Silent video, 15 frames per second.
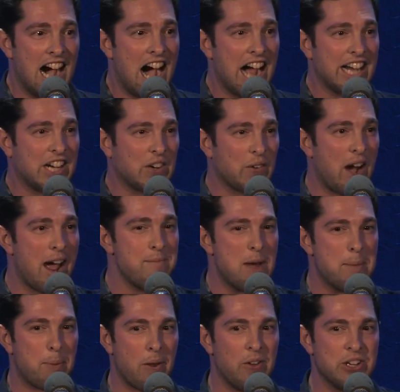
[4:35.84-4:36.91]
I grab my
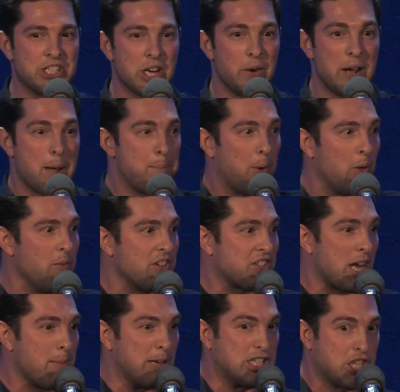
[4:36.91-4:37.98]
brother Joey, I pull him
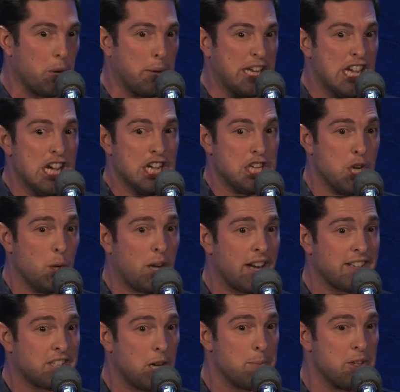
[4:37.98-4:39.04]
aside, I'm like, Joey, you
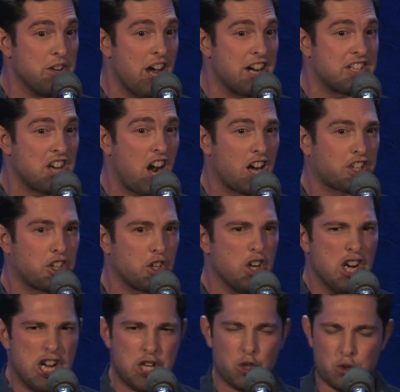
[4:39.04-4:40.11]
gotta tell me you're not a doctor.
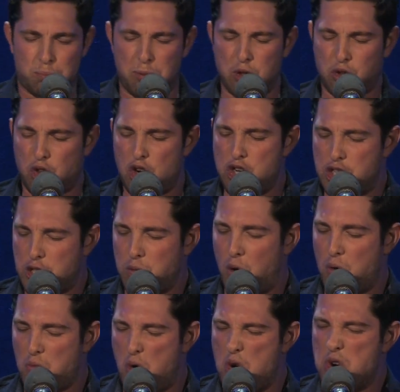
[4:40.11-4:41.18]
He goes, but then she
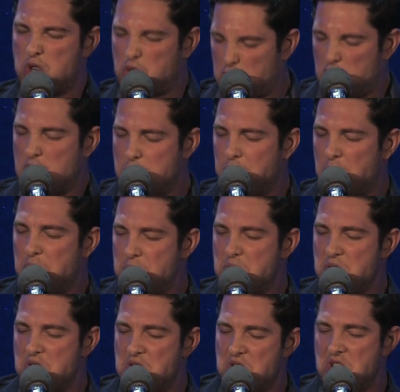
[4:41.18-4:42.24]
won't want to sleep with
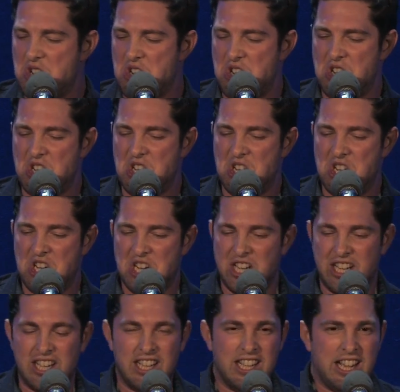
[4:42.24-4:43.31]
me.
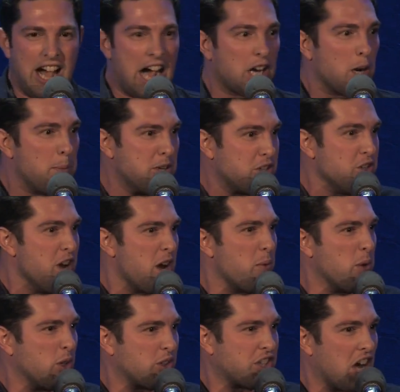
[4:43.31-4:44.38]
I go, but you're not a
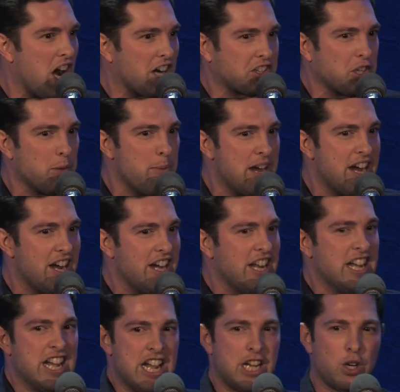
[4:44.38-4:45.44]
real doctor, man.
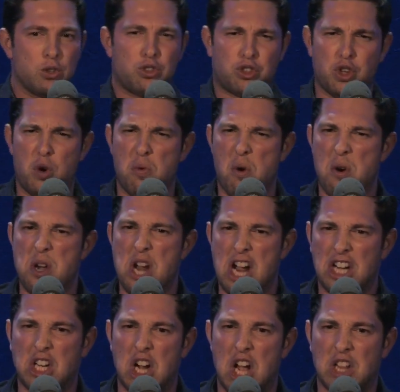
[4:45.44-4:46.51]
He goes, don't worry, I
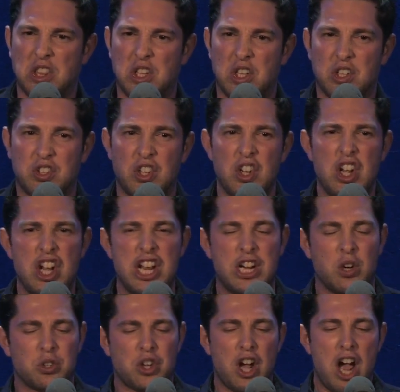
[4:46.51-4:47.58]
got this. He
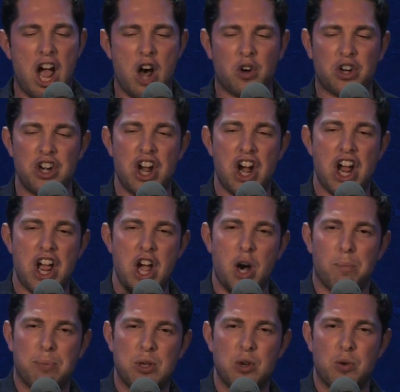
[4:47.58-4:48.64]
goes, how can I
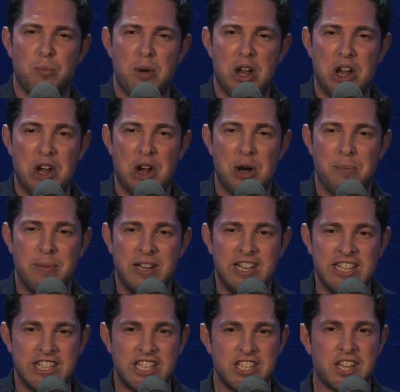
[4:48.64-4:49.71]
help you, ma'am?
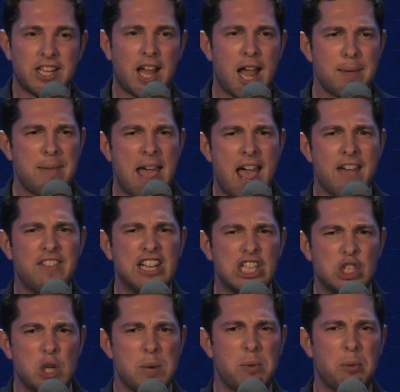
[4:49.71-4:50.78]
She's like, I'm having
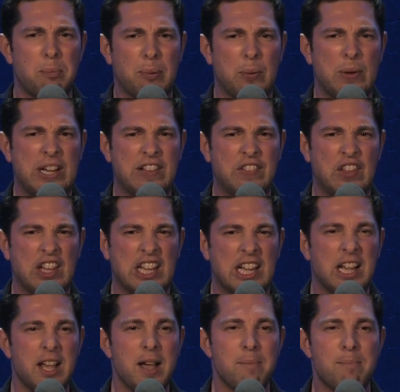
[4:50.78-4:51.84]
trouble breathing.
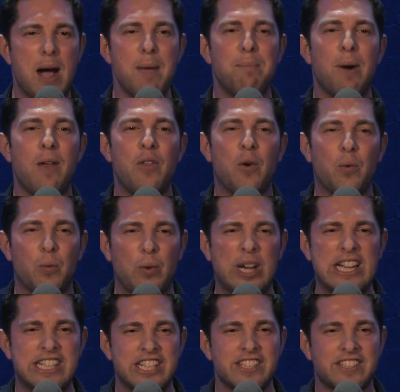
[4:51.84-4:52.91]
My brother
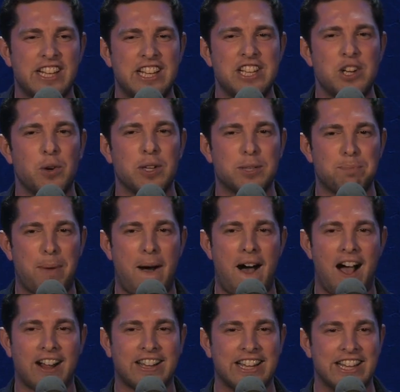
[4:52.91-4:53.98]
reaches into his
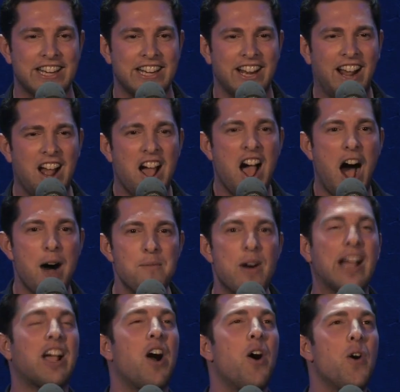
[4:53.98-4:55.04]
pocket. I'm
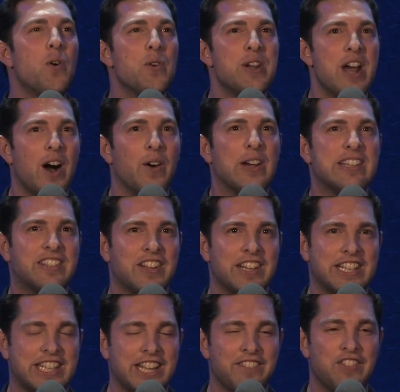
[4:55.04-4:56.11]
like, oh no, he's gonna
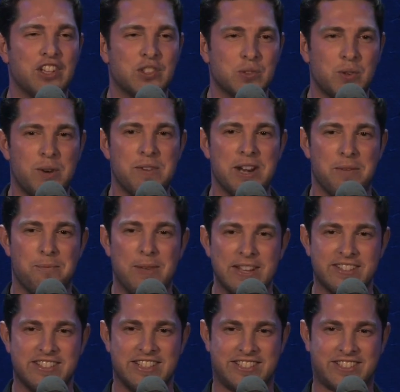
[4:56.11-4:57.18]
give this woman a
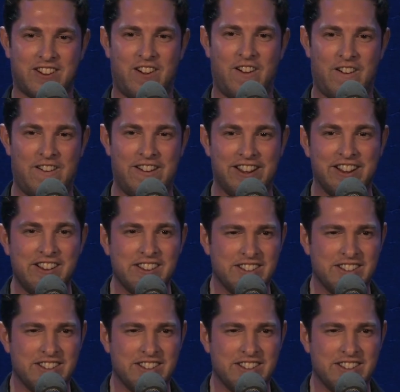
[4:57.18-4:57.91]
business card.